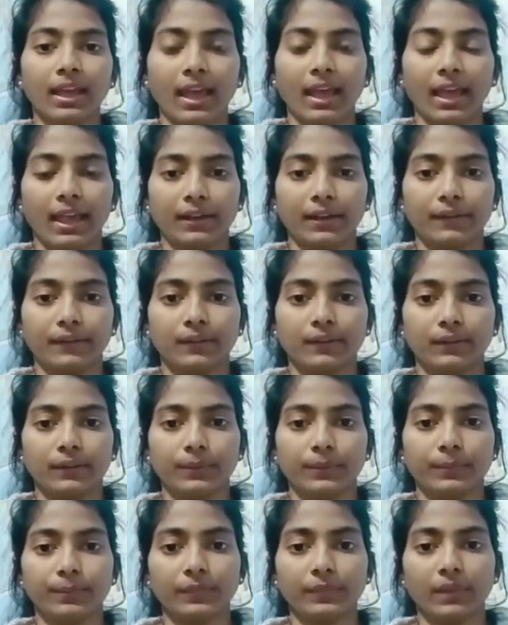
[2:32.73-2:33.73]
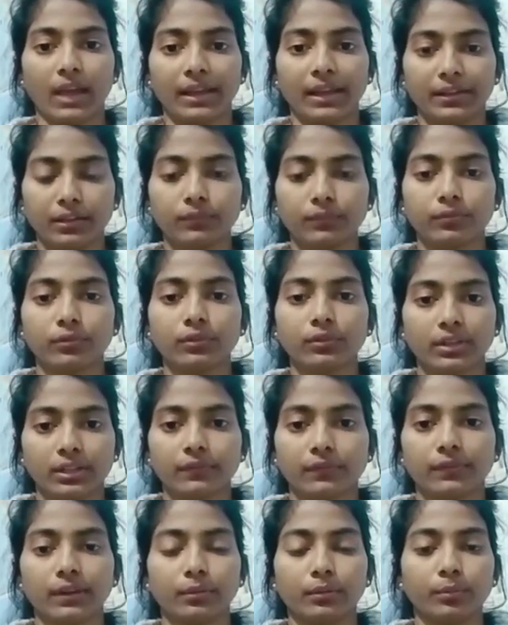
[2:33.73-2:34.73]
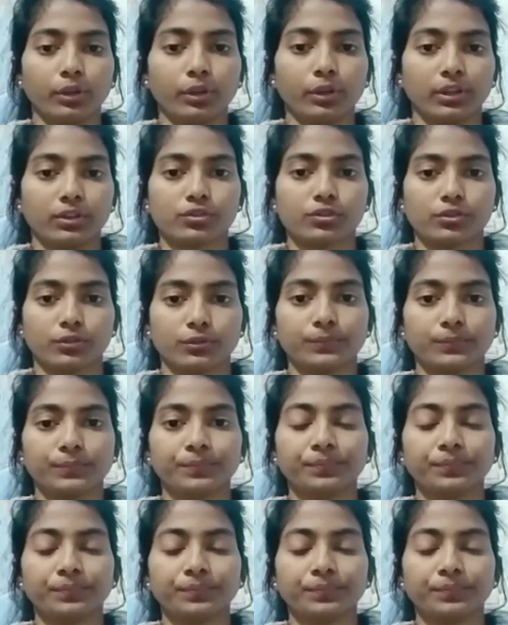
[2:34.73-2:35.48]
and ideal for cut flower production.